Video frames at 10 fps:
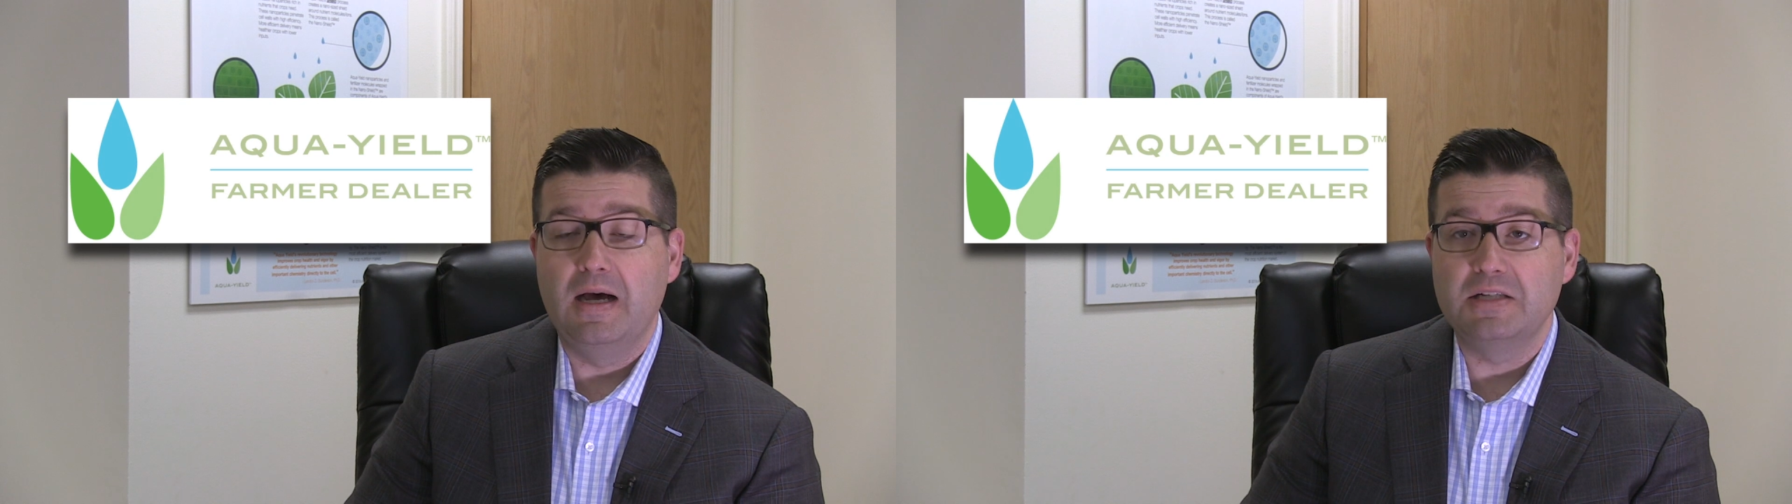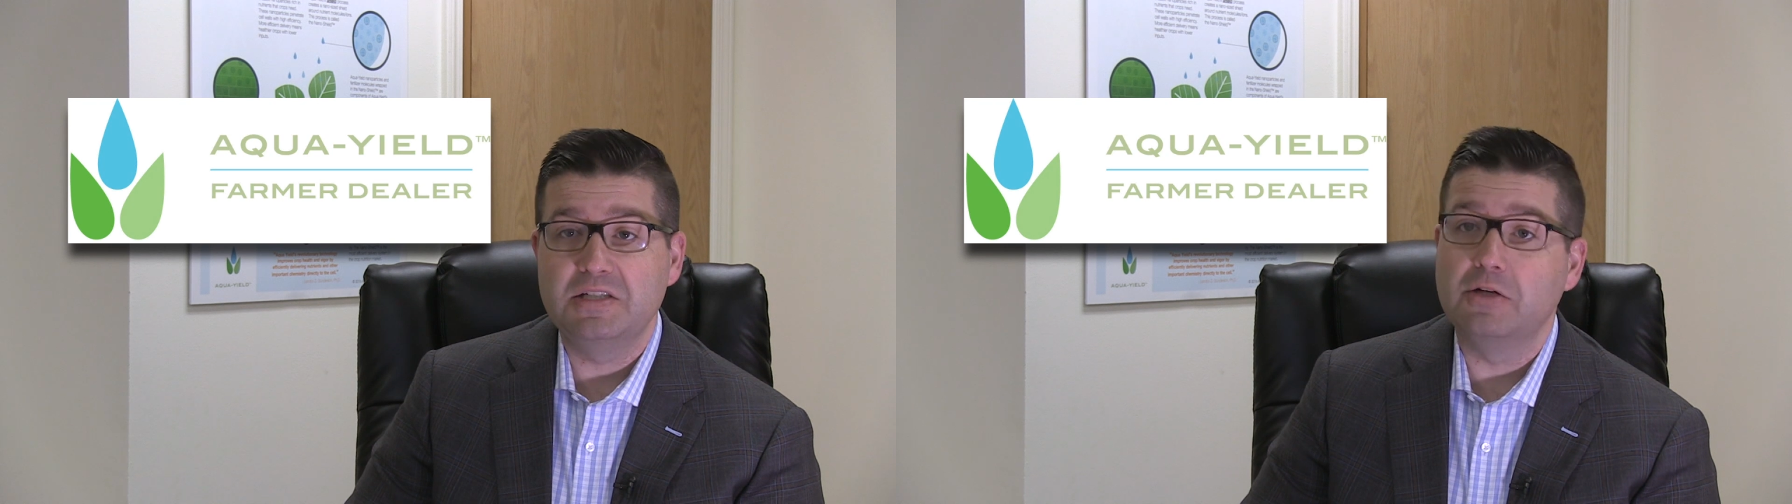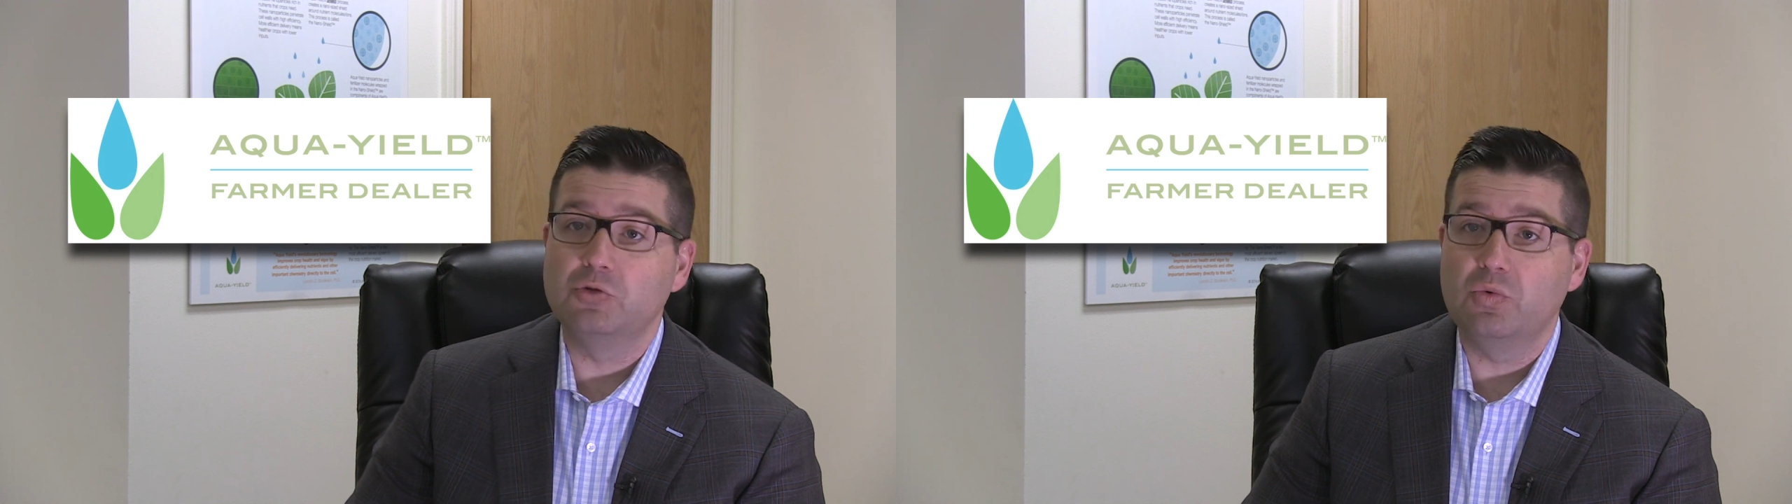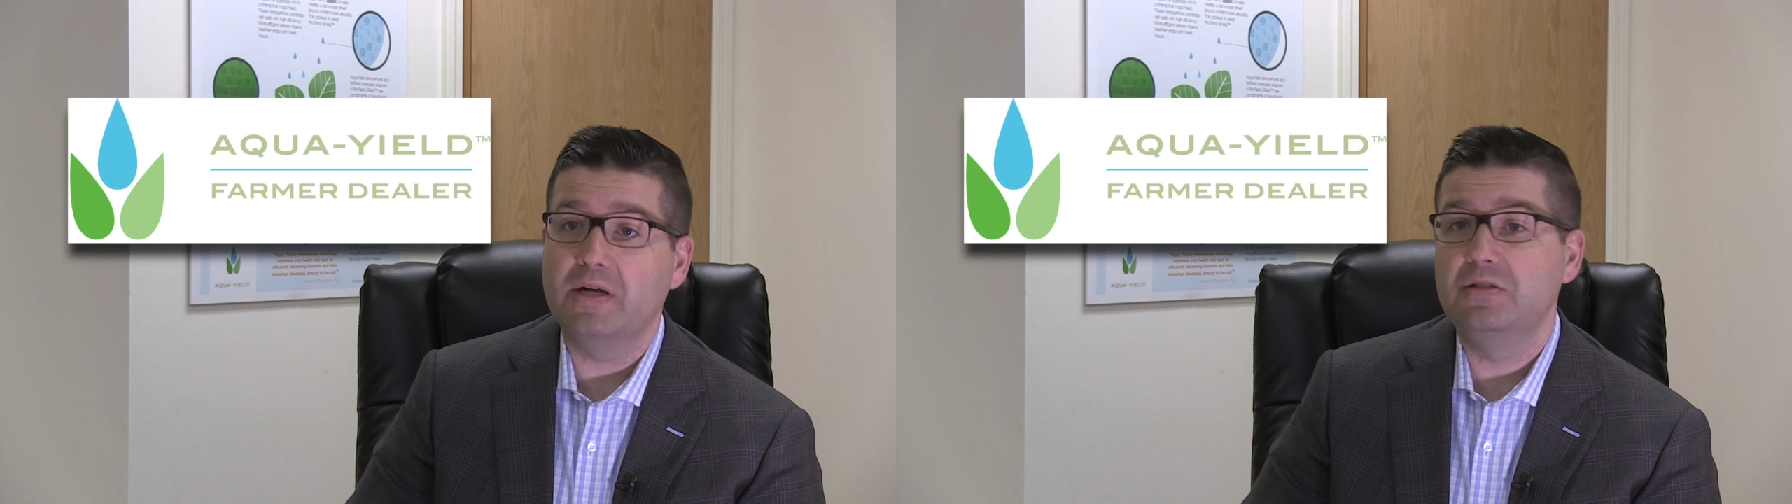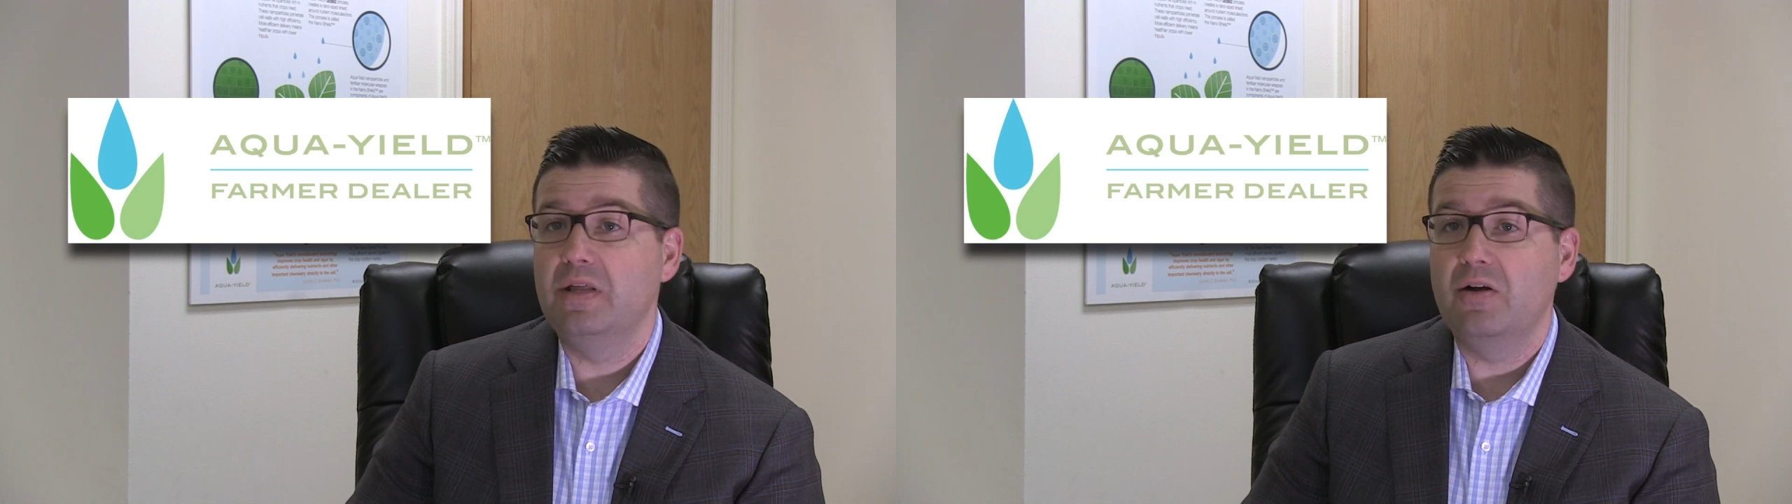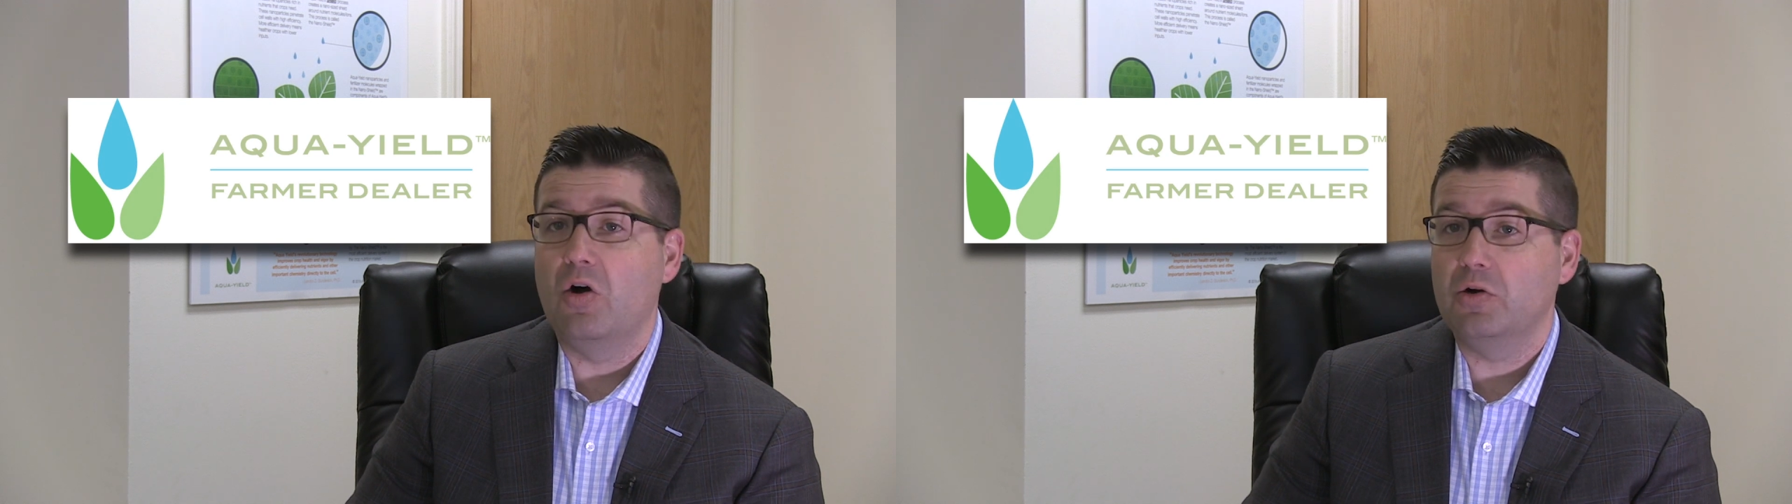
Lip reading: sell direct to that